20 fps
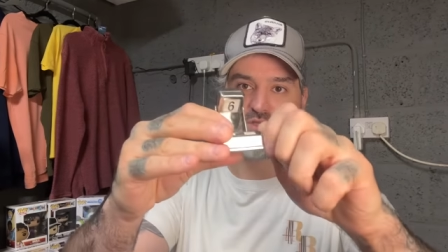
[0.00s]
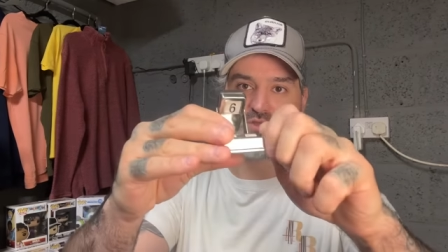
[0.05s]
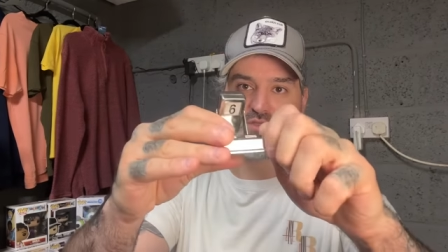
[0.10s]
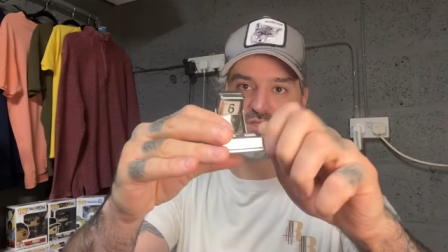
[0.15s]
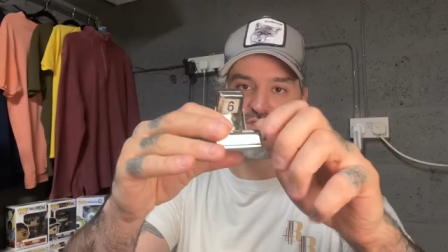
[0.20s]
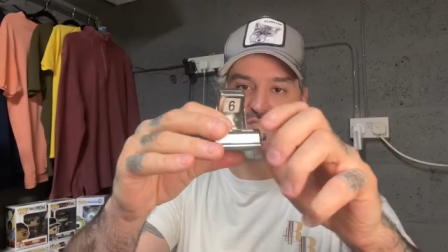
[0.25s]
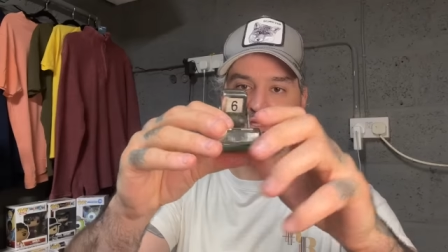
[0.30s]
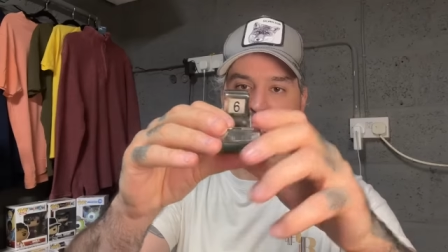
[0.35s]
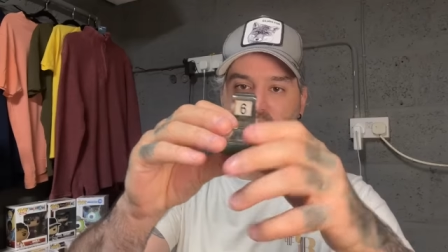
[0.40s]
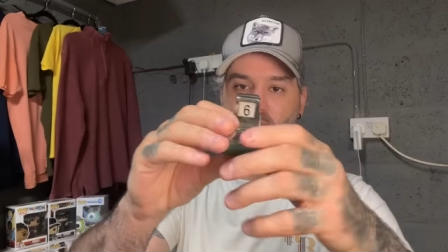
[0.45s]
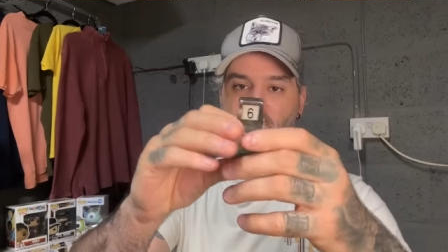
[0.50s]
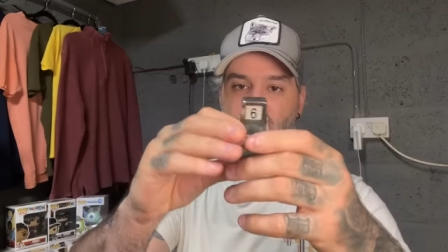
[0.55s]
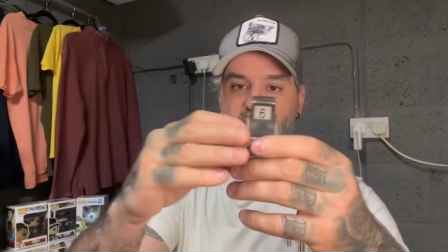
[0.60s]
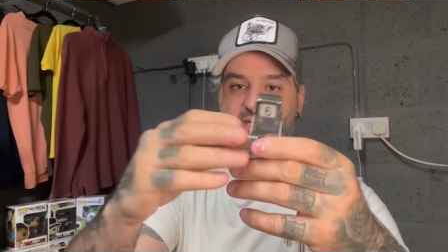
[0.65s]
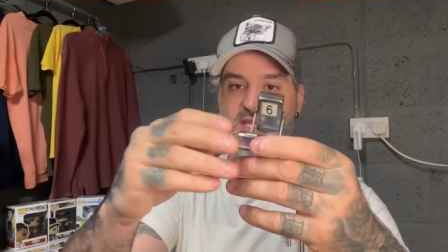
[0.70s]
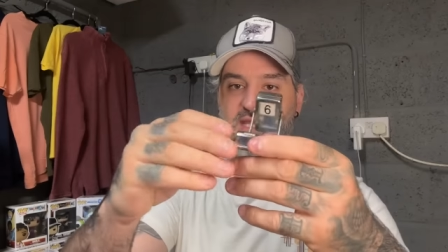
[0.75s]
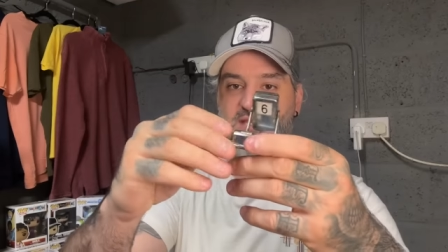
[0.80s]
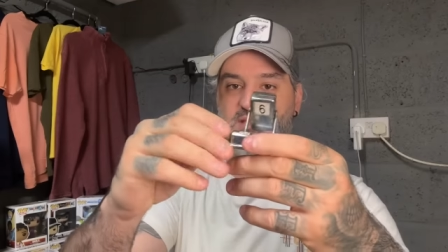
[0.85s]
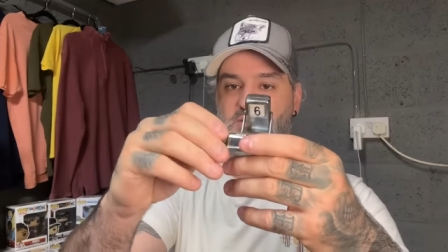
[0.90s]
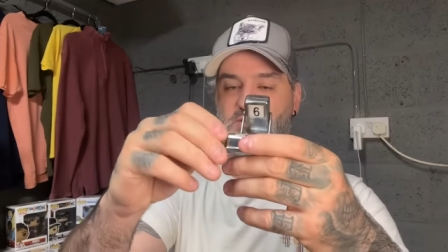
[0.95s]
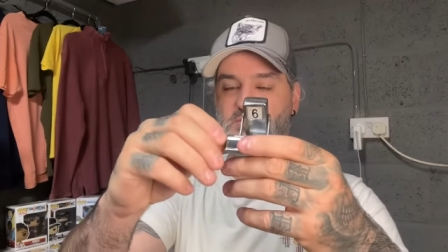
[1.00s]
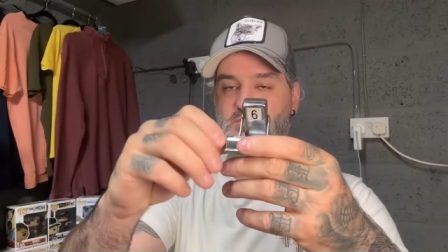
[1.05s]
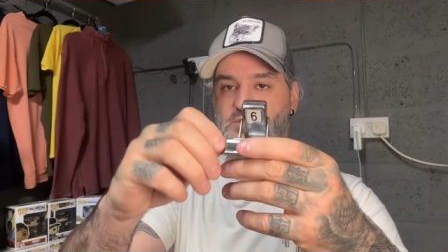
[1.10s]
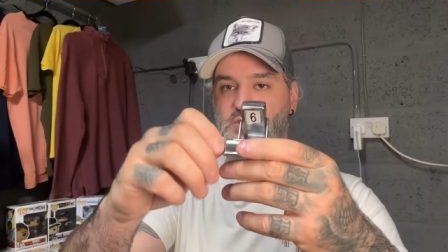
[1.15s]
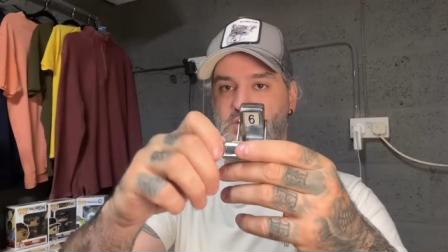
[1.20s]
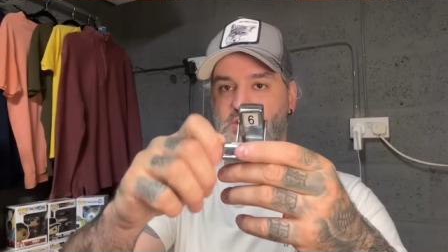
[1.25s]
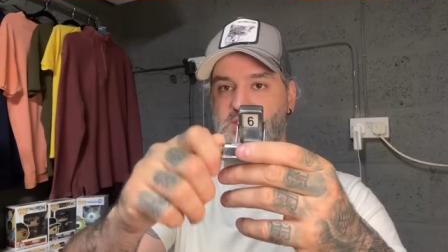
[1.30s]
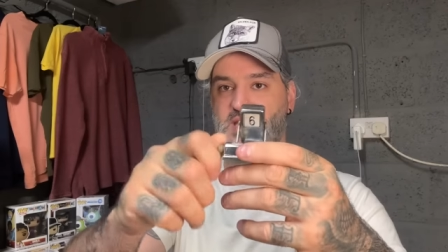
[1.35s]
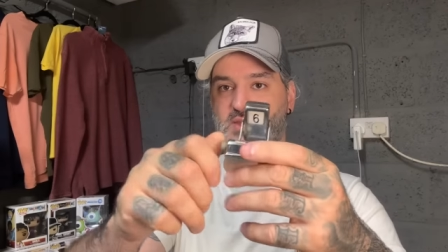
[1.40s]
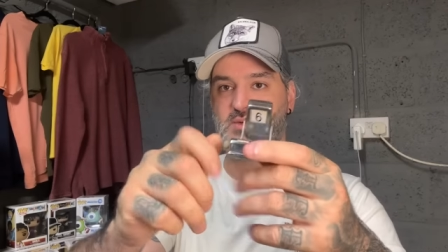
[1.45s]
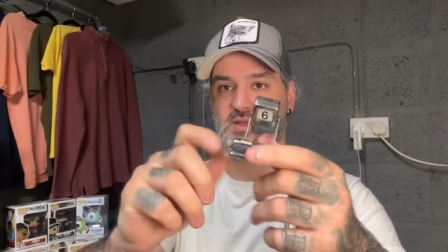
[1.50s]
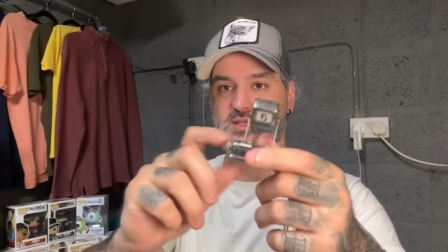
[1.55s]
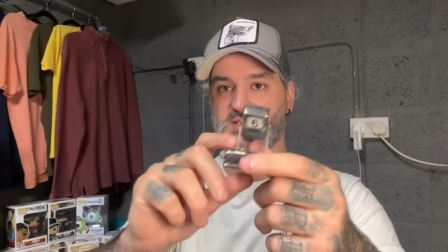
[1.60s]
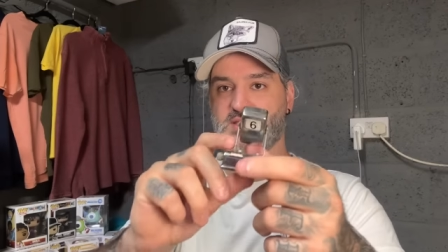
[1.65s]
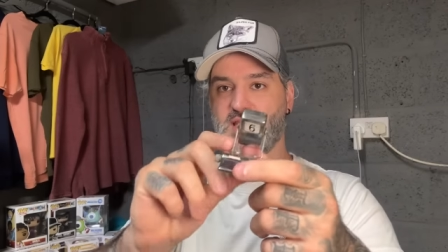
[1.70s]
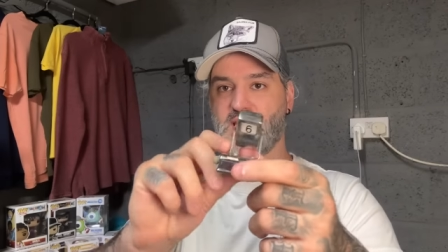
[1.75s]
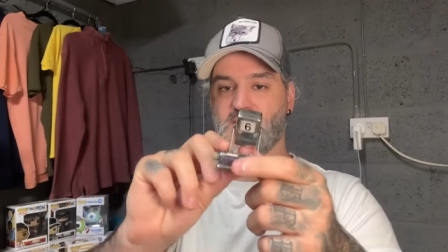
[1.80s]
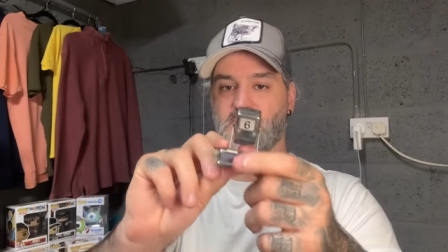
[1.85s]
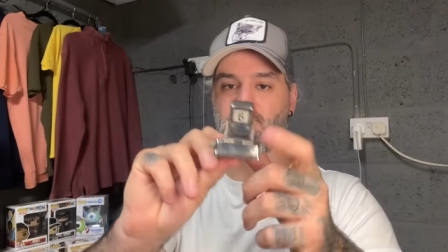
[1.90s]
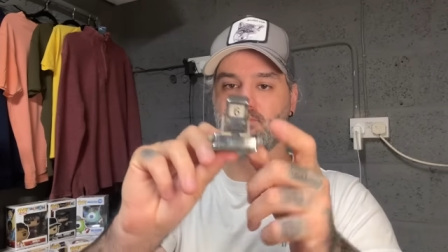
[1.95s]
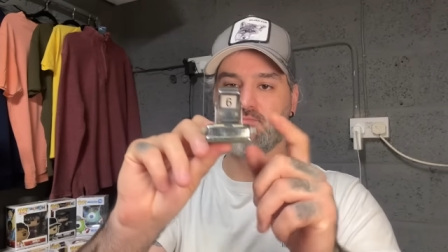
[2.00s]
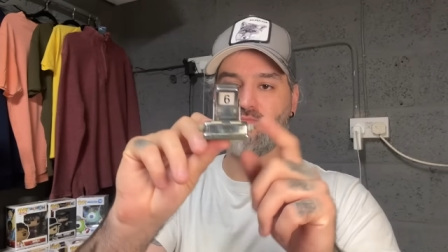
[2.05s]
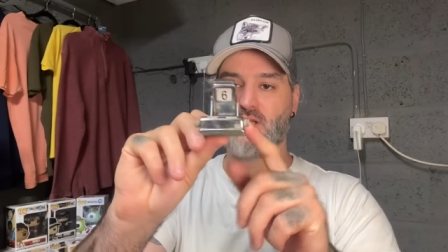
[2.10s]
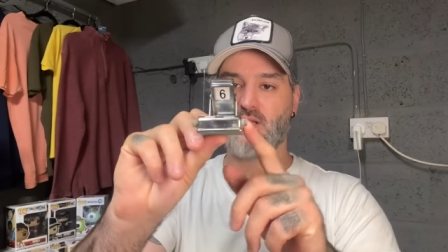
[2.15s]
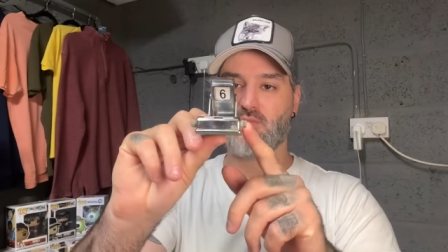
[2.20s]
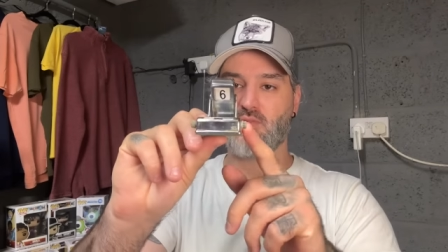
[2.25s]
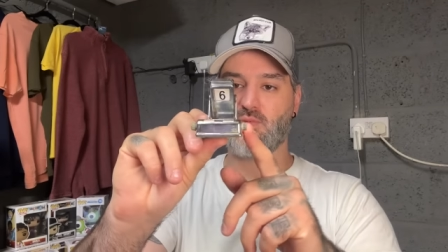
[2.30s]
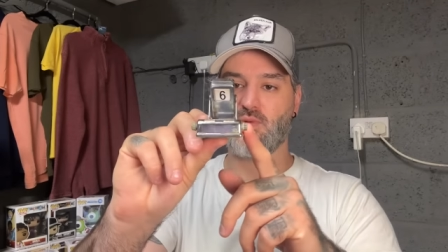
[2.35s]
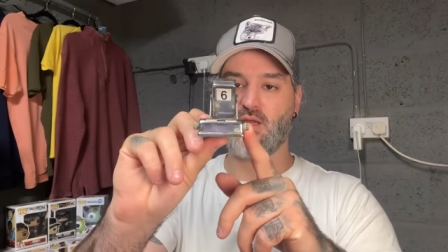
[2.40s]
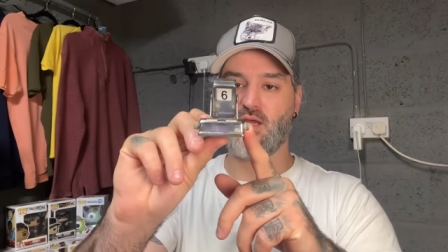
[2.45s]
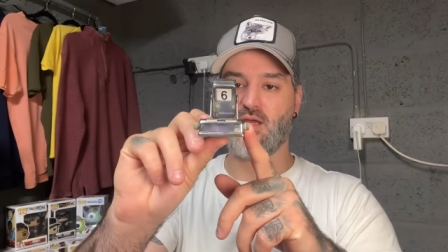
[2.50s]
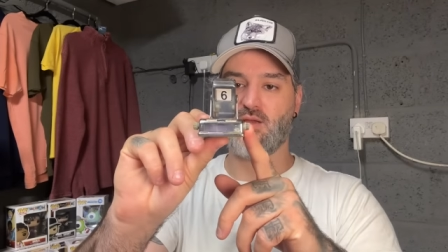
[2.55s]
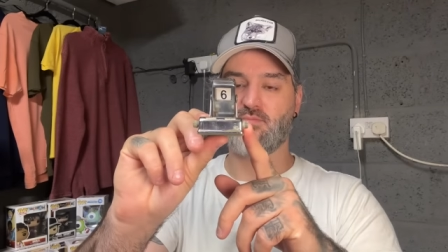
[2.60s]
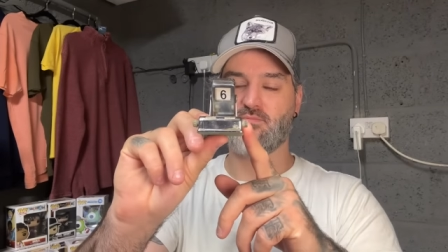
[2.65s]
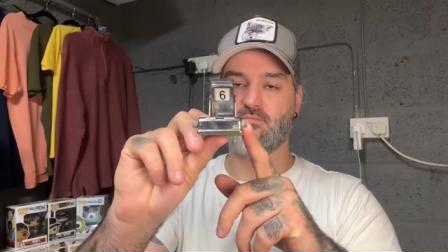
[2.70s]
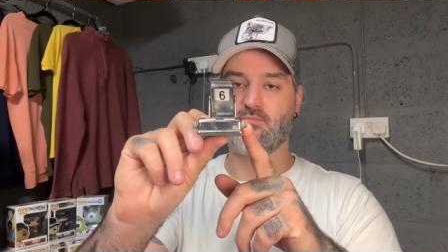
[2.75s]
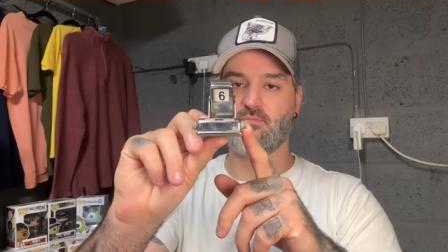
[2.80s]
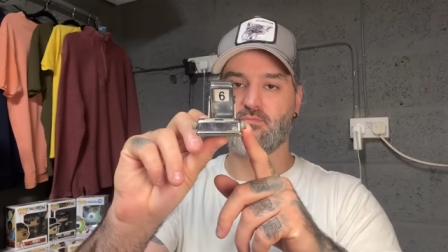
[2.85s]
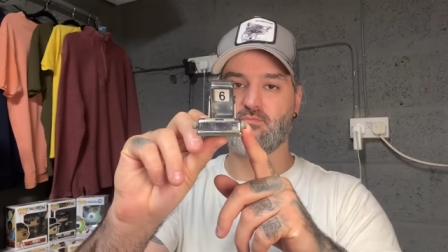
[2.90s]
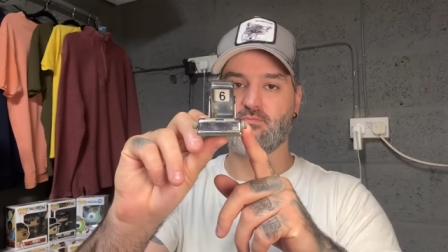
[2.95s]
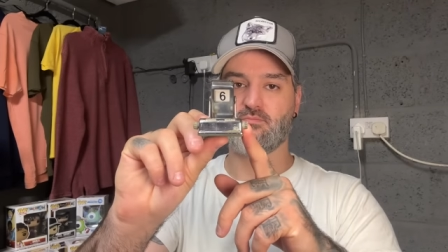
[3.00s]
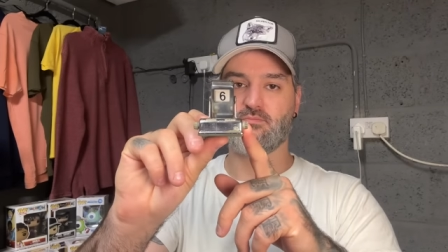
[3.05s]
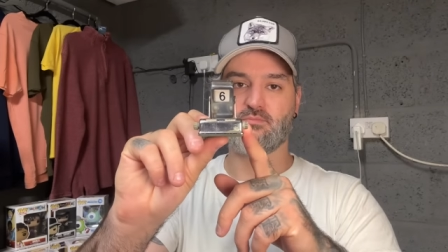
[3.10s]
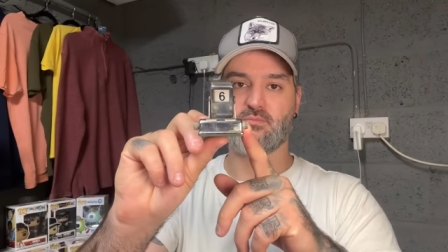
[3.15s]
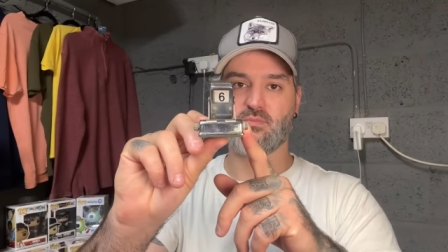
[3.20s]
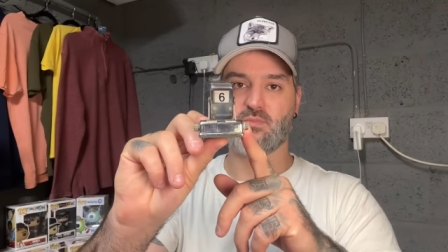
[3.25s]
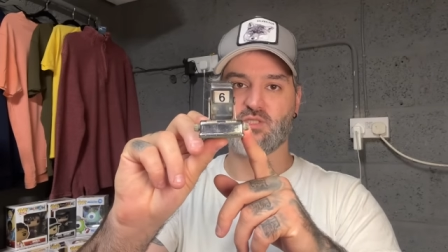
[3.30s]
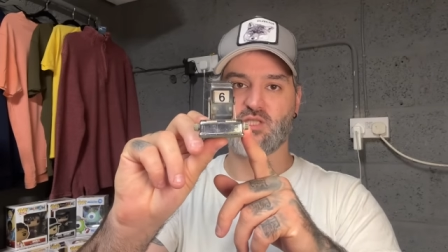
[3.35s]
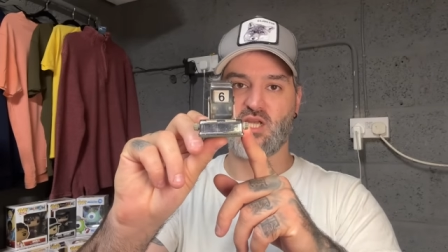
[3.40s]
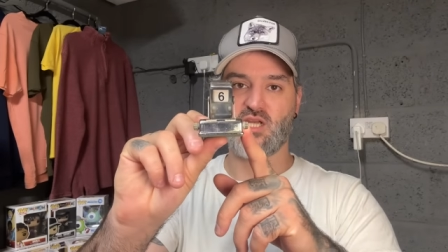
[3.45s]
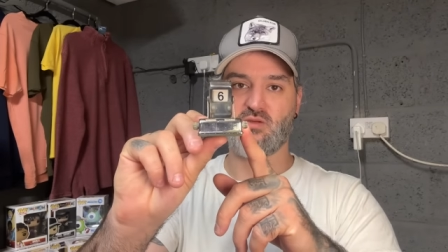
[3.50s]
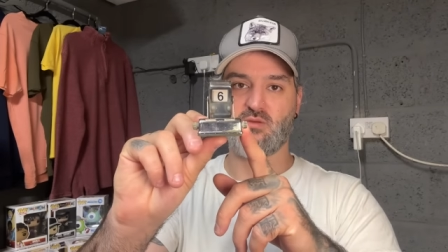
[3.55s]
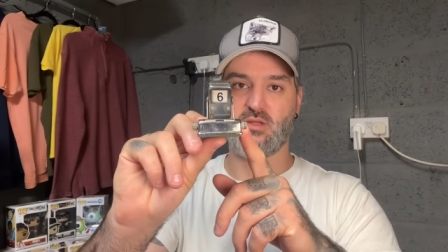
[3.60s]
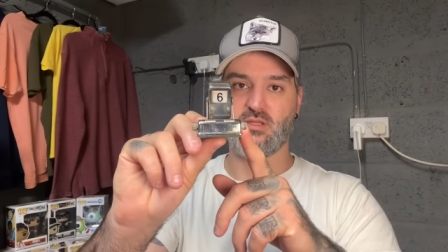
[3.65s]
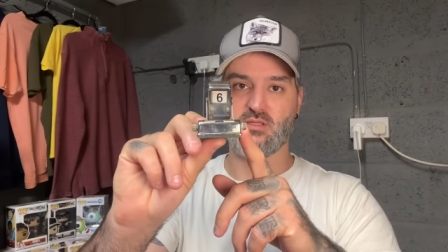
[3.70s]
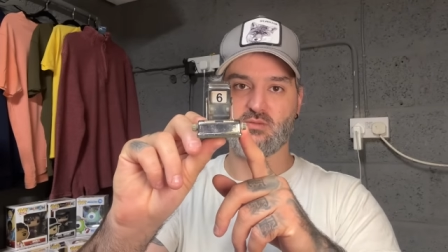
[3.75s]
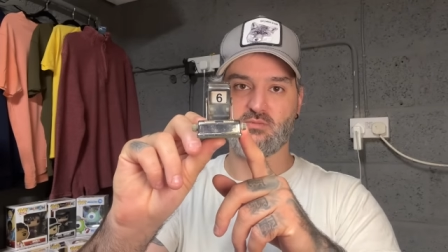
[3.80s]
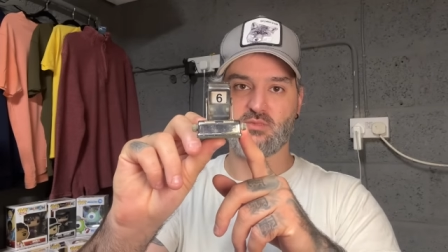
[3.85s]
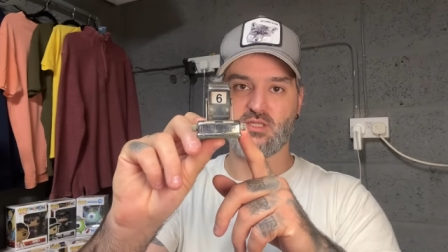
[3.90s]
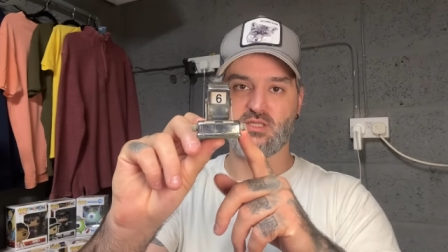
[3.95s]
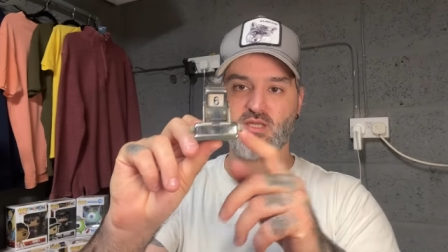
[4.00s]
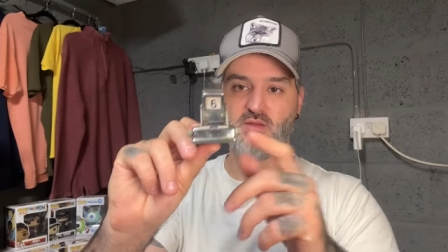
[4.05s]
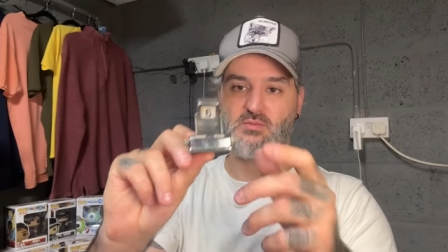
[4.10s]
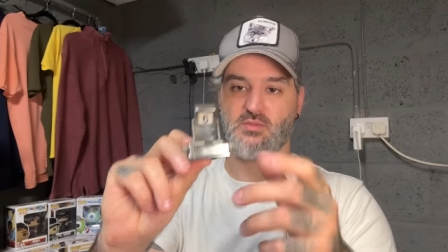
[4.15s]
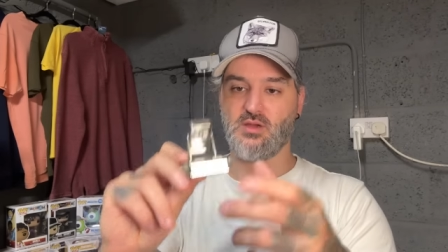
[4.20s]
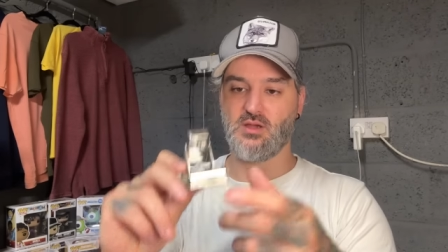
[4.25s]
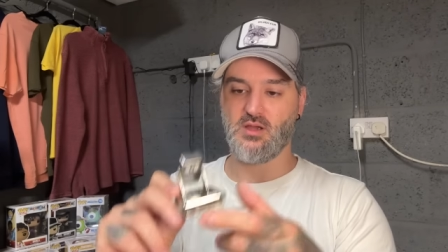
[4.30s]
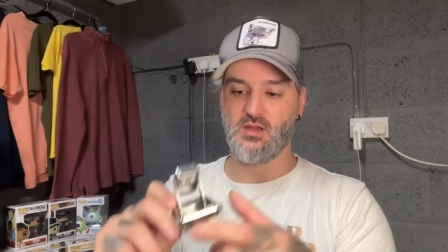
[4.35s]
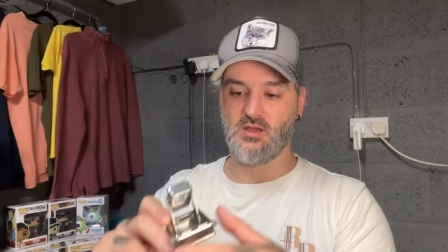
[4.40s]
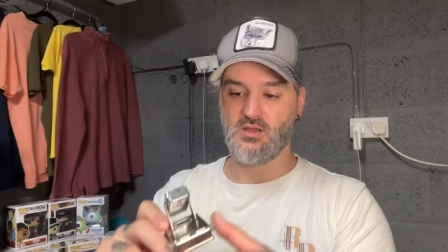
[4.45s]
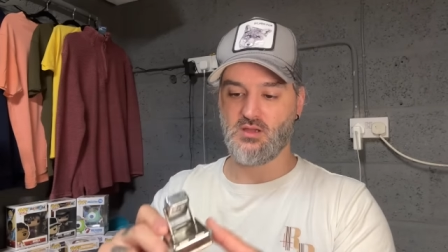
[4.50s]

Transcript: Sunday, Monday, Tuesday, Wednesday, blah, blah, blah. January to December.